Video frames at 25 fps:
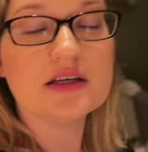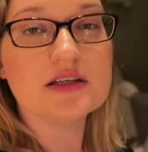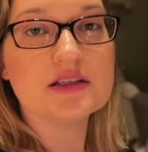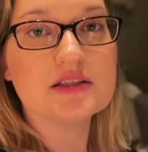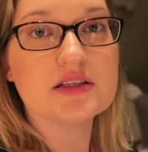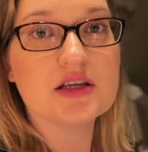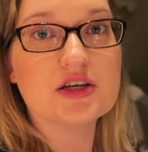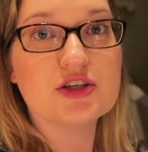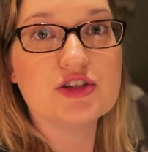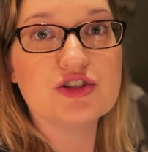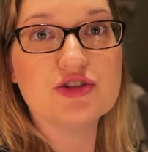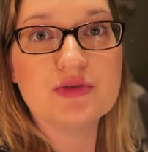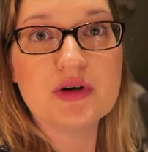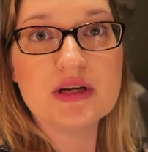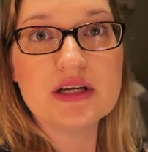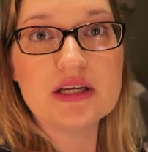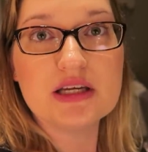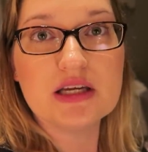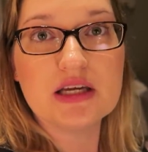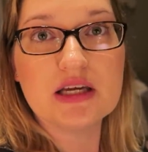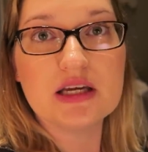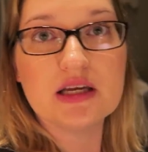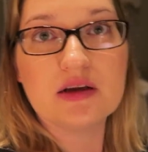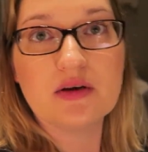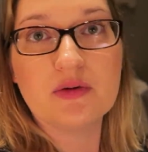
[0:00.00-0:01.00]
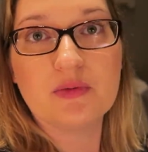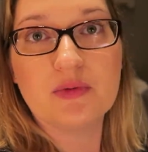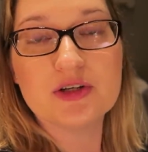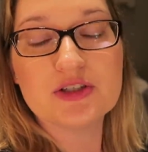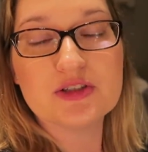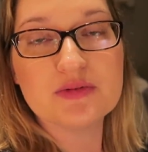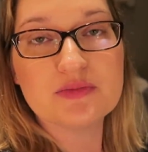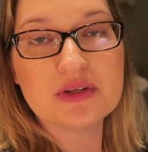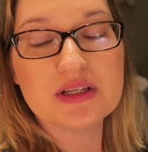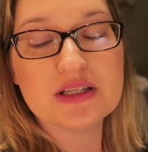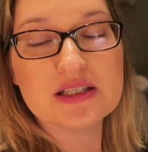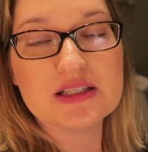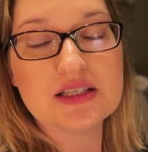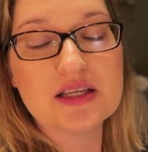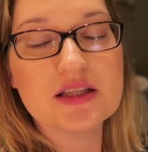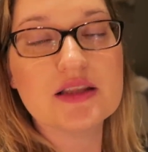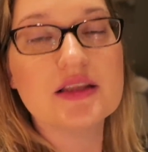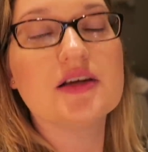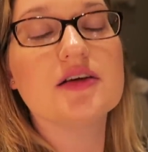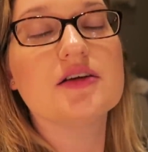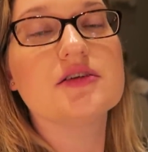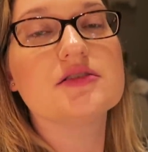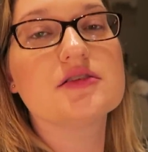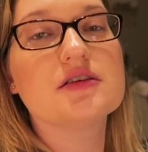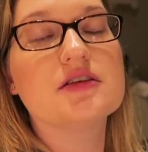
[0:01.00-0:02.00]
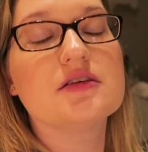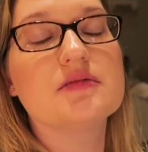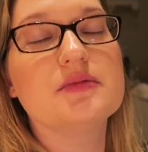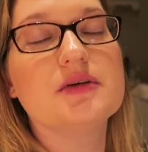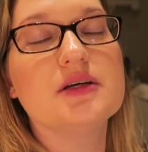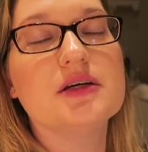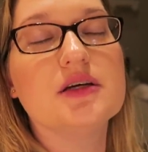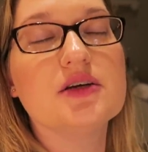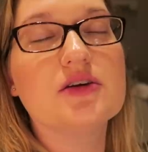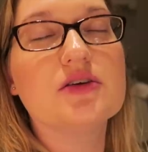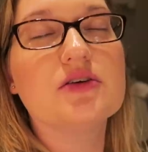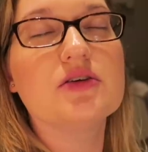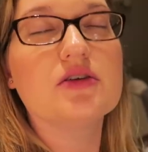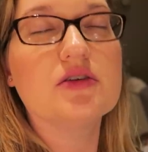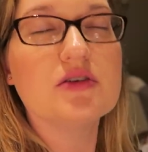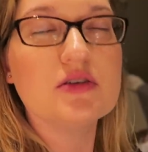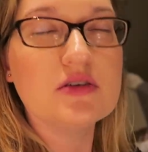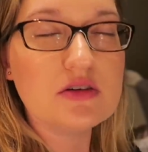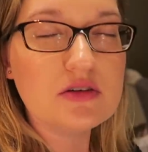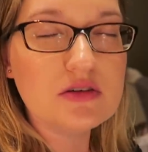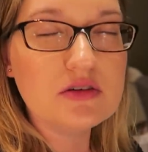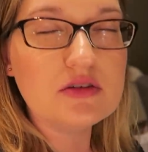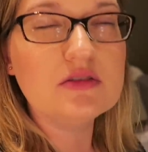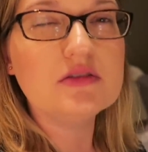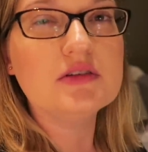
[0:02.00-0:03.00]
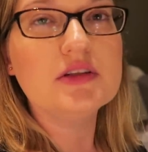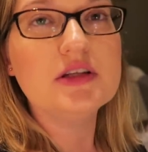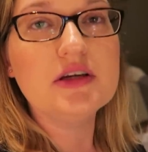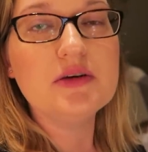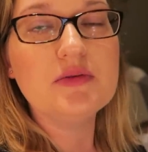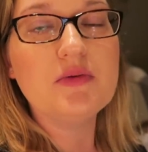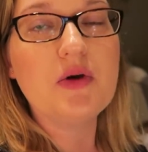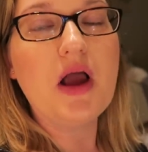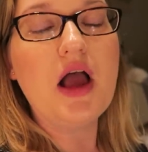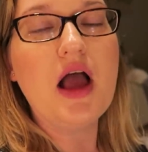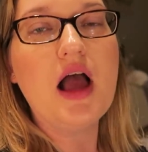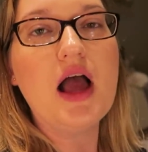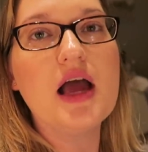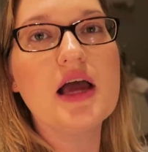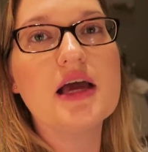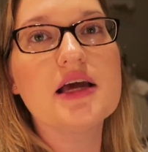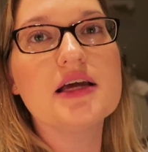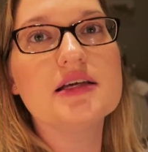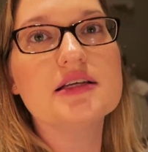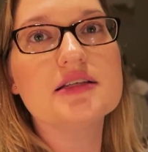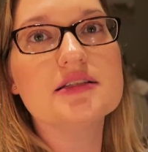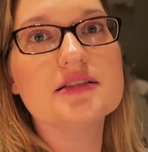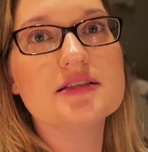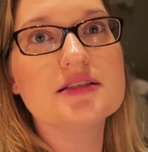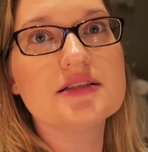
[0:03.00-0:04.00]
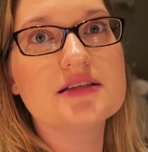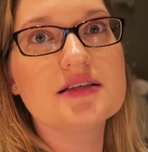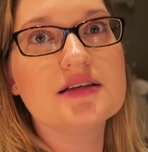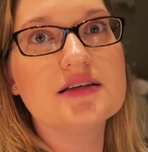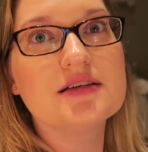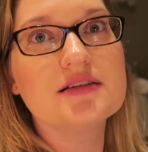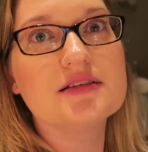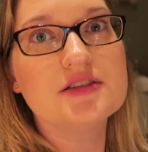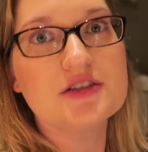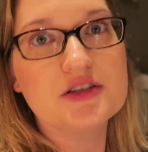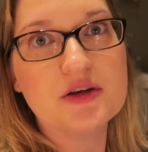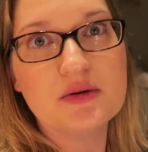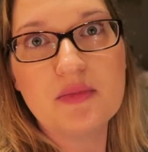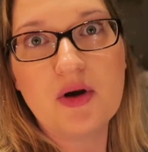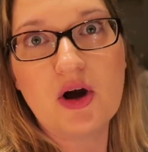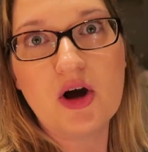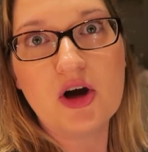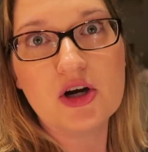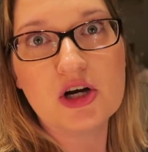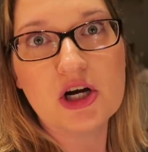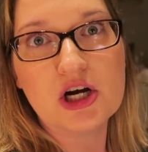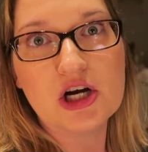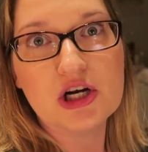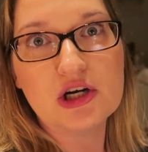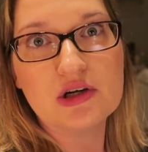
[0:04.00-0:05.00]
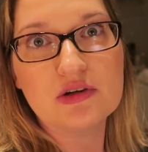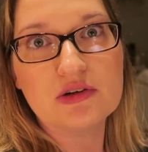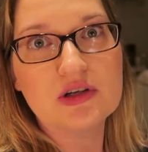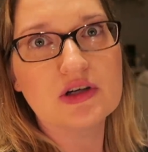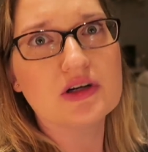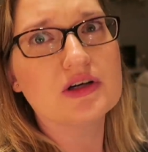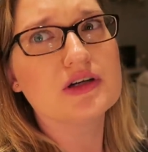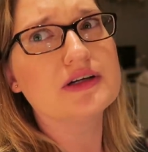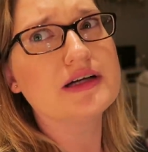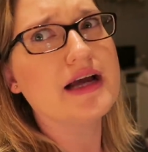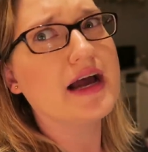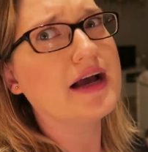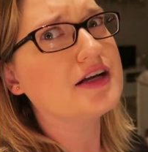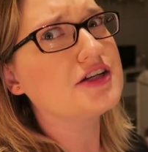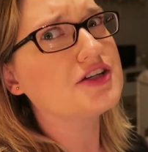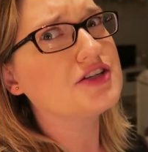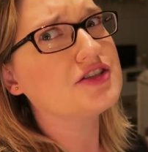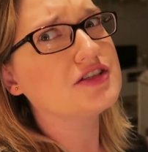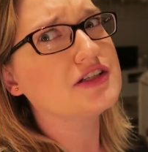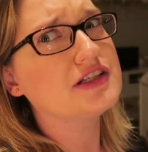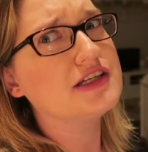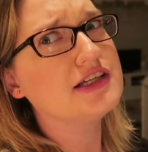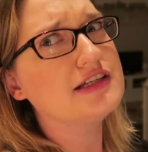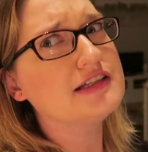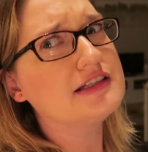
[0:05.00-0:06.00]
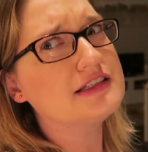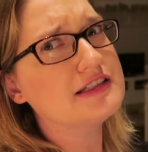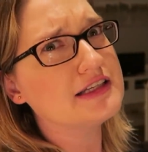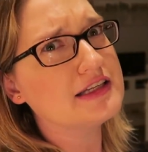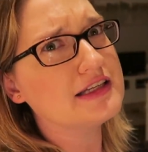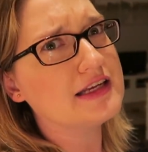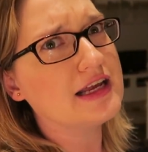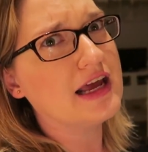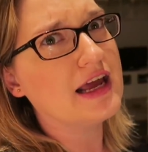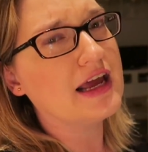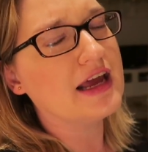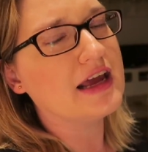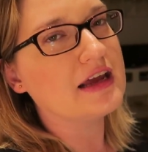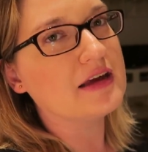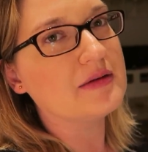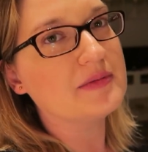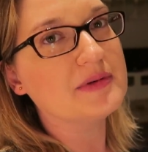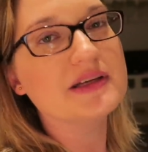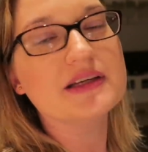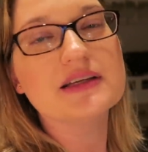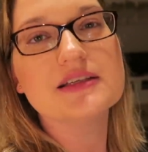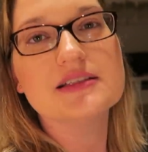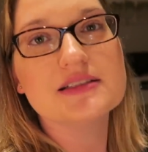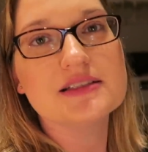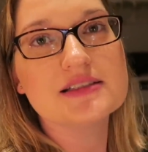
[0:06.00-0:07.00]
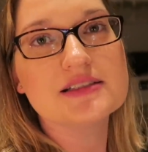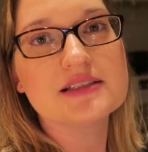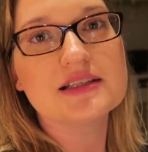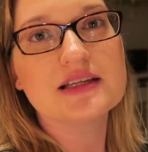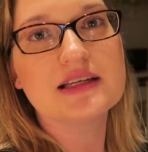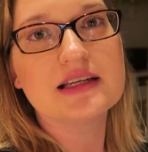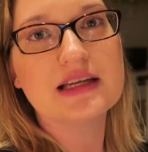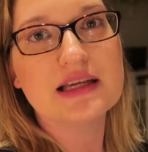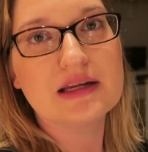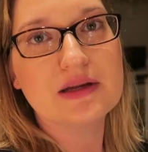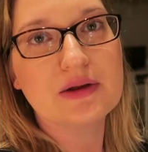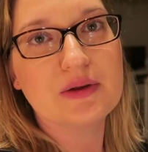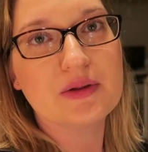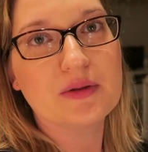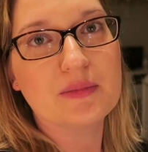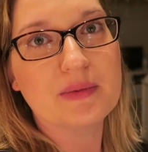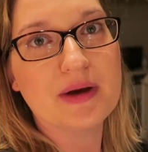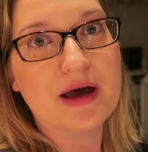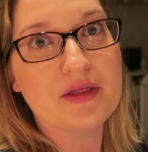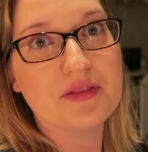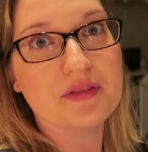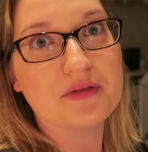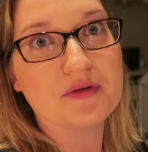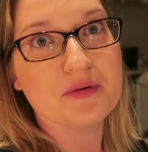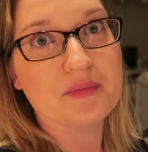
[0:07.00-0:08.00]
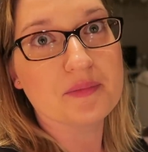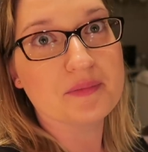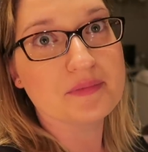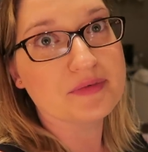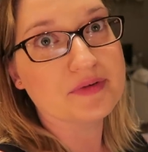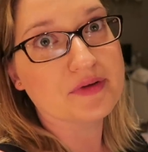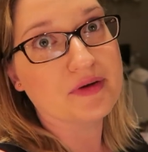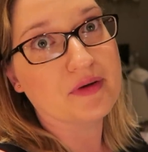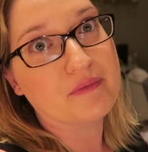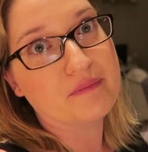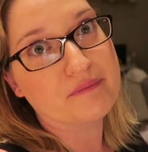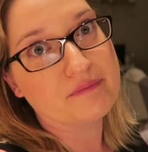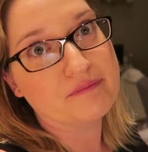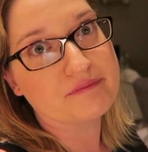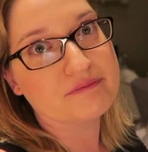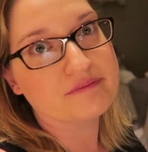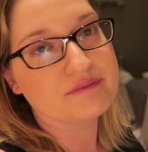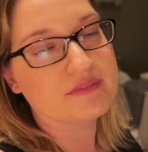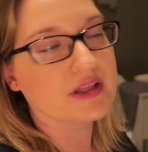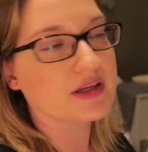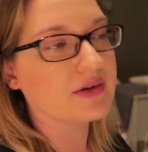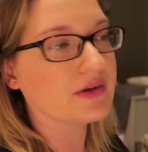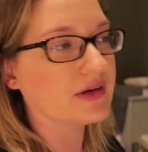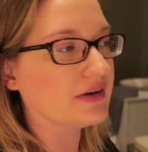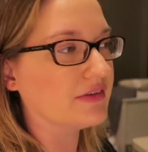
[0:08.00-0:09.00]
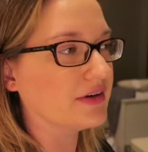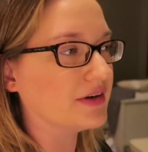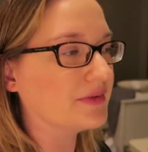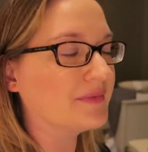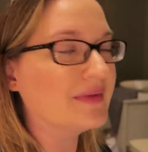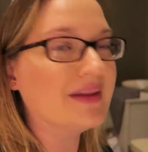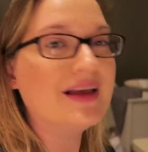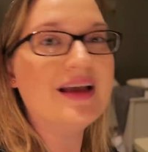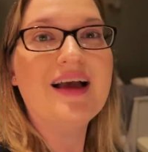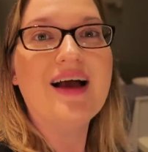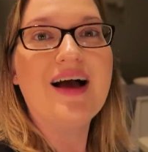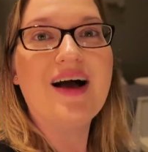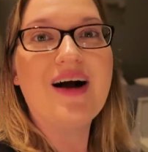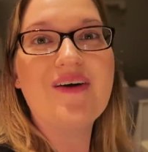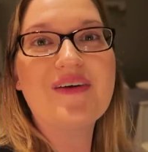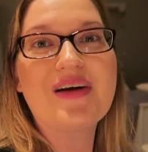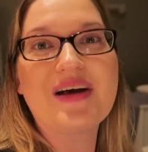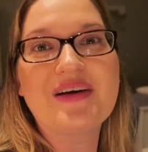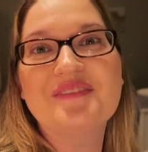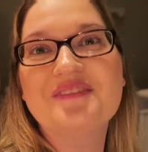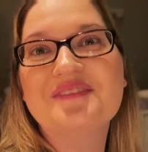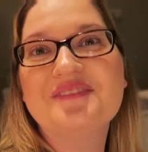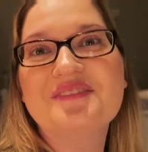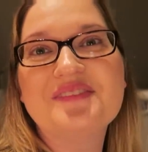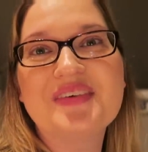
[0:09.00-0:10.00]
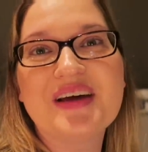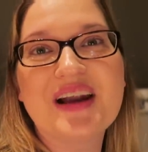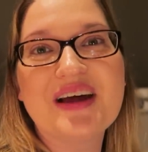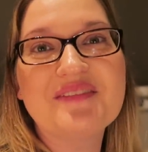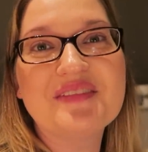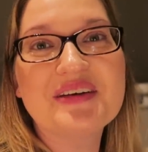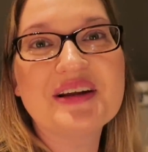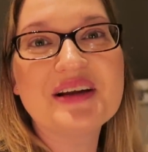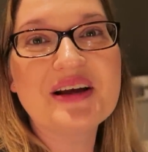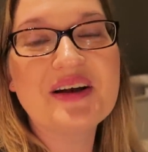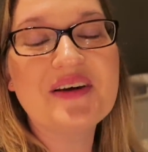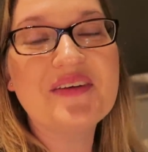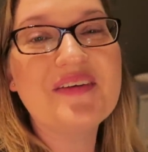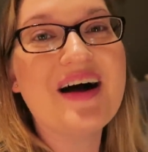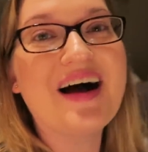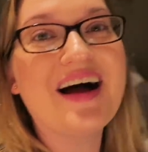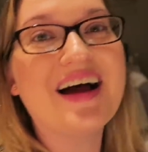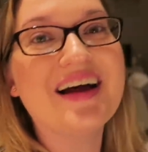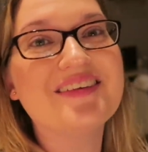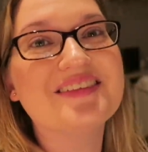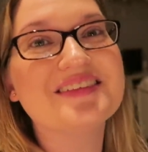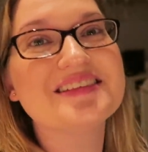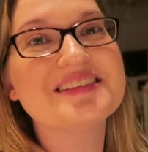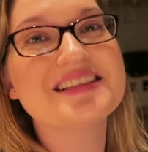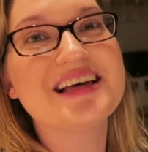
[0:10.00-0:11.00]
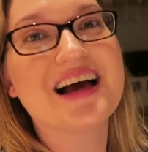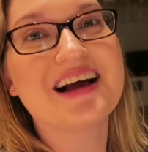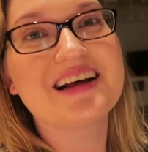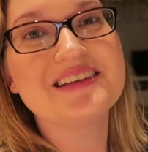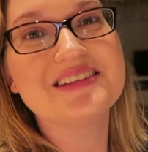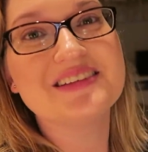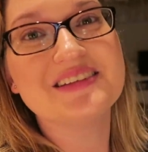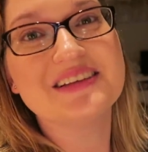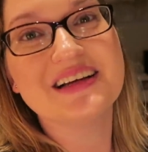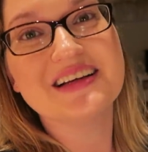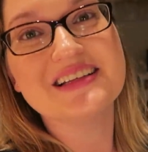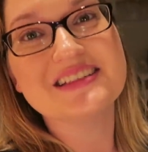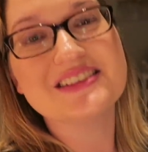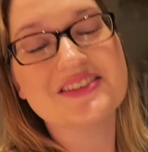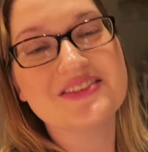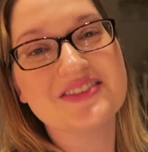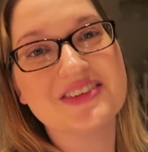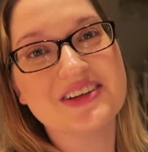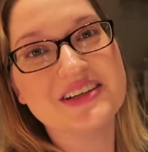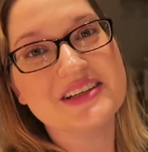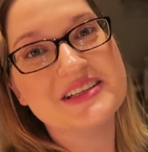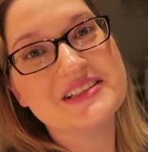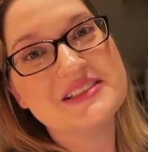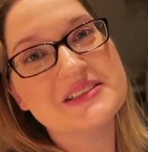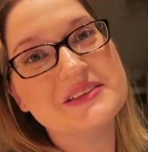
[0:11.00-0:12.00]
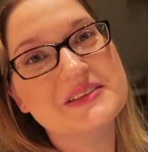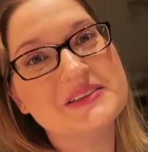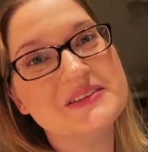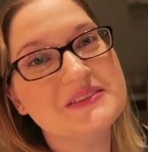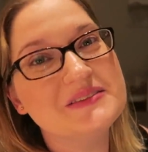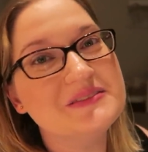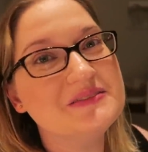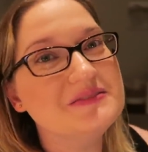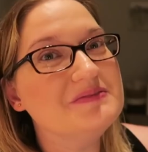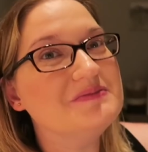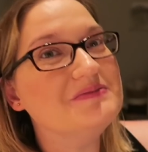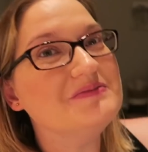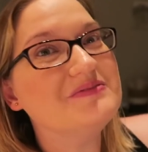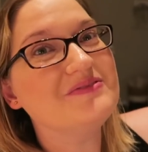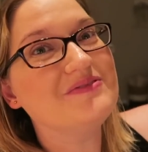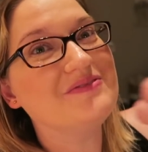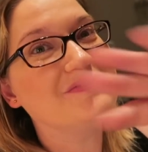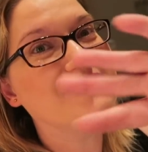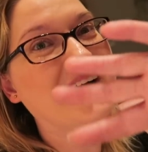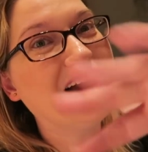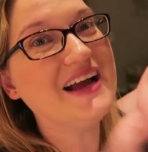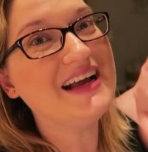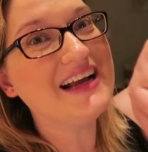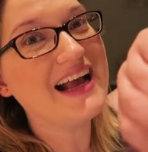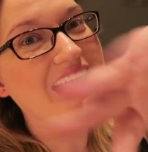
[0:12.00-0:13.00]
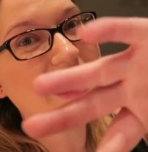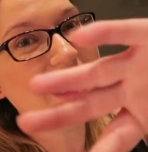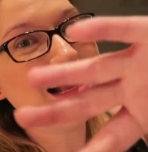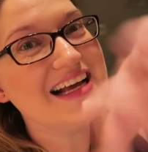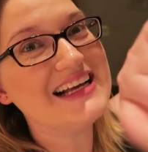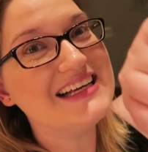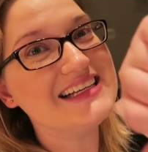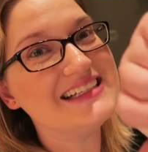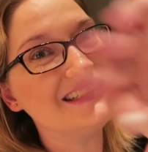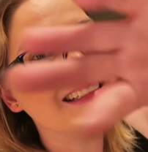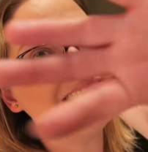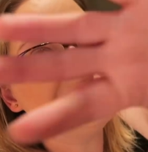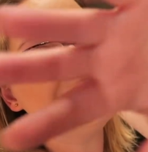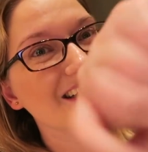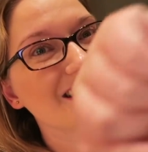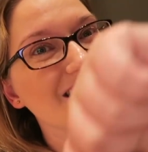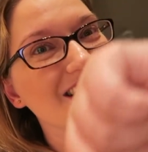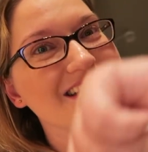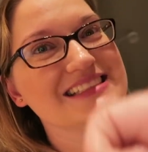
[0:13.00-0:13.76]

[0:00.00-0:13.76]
is drinking, which means that there's gonna be an early rise tomorrow or actually today because he's gonna need to go to the bathroom so mm, whatever okay but i'm gonna go i will talk to you guys very soon bye guys